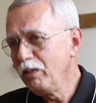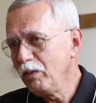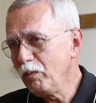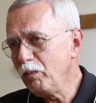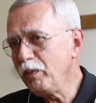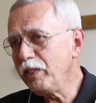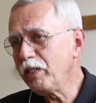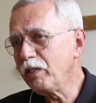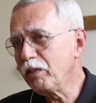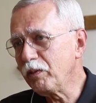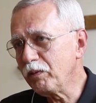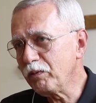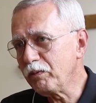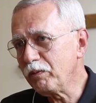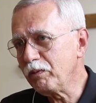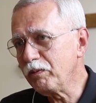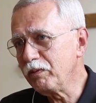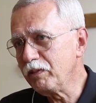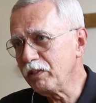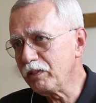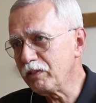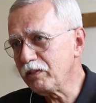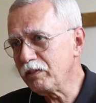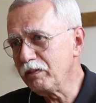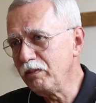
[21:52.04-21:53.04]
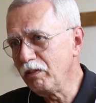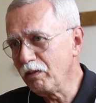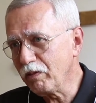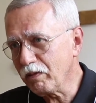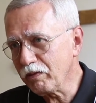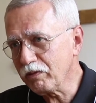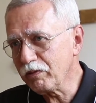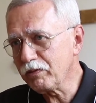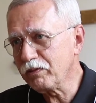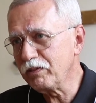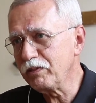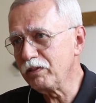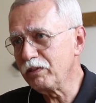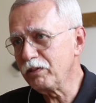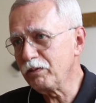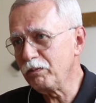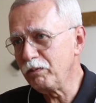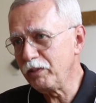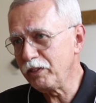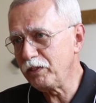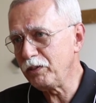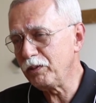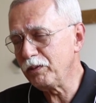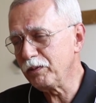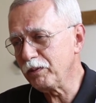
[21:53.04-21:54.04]
We go through this nonsense
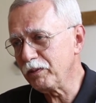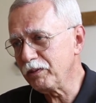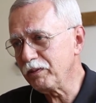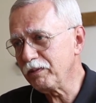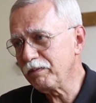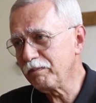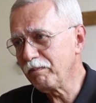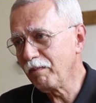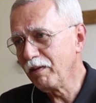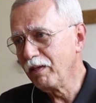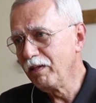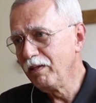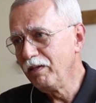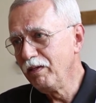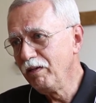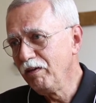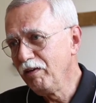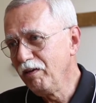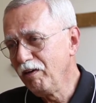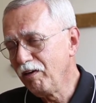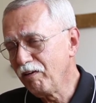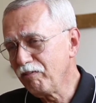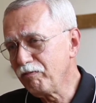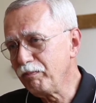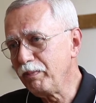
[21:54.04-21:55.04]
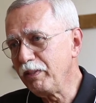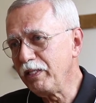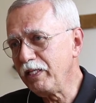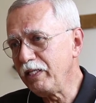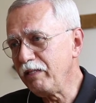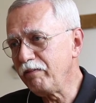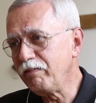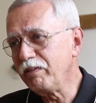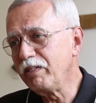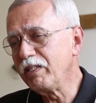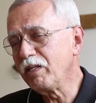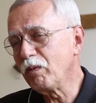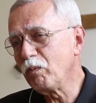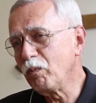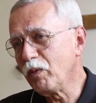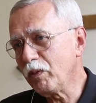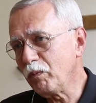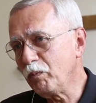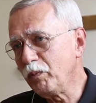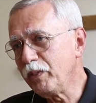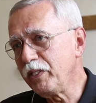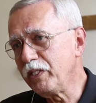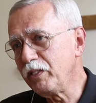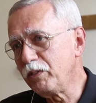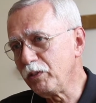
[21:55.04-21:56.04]
ritual of believing that
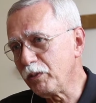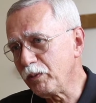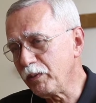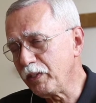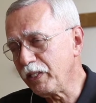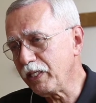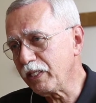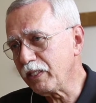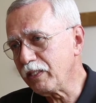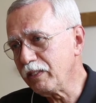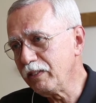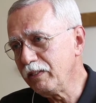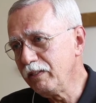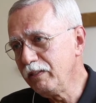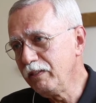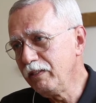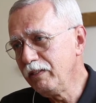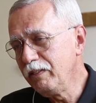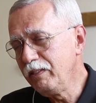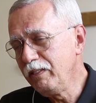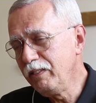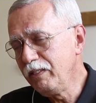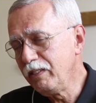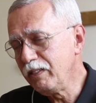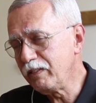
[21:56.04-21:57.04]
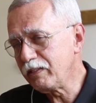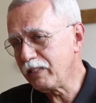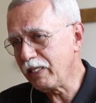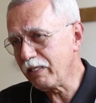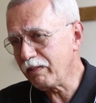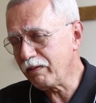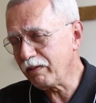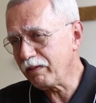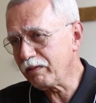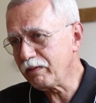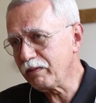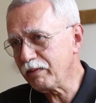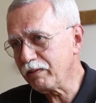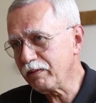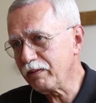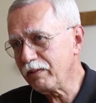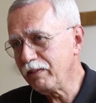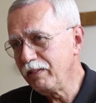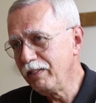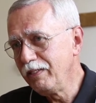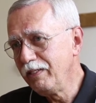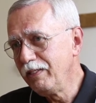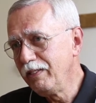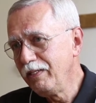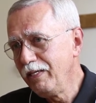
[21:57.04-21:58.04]
what we're doing is ethical
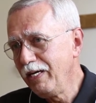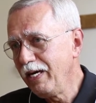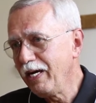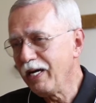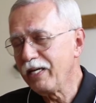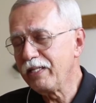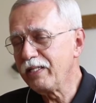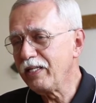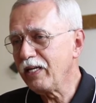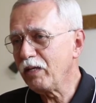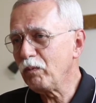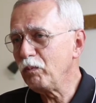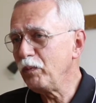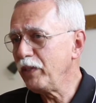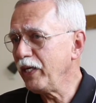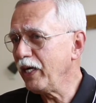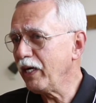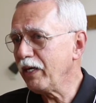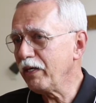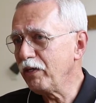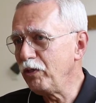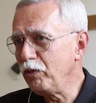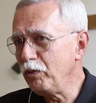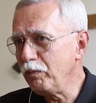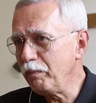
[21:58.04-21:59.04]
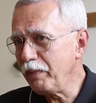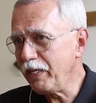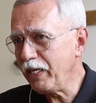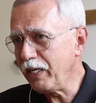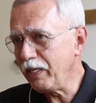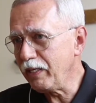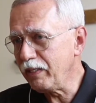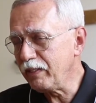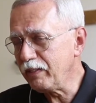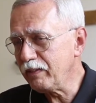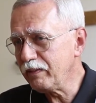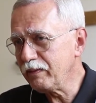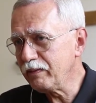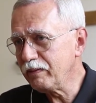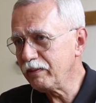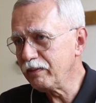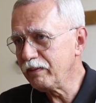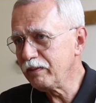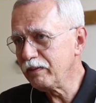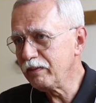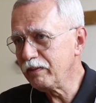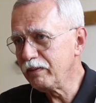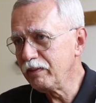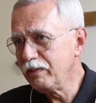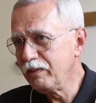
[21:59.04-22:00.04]
and that we are humane.
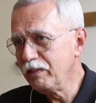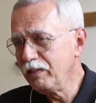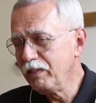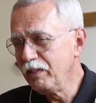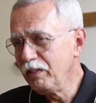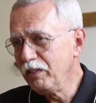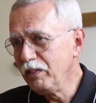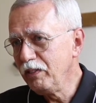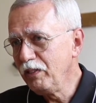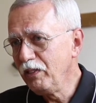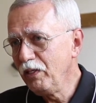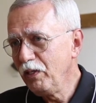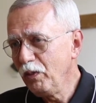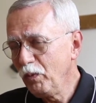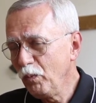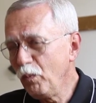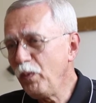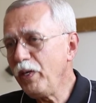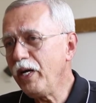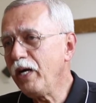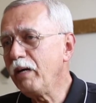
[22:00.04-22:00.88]
We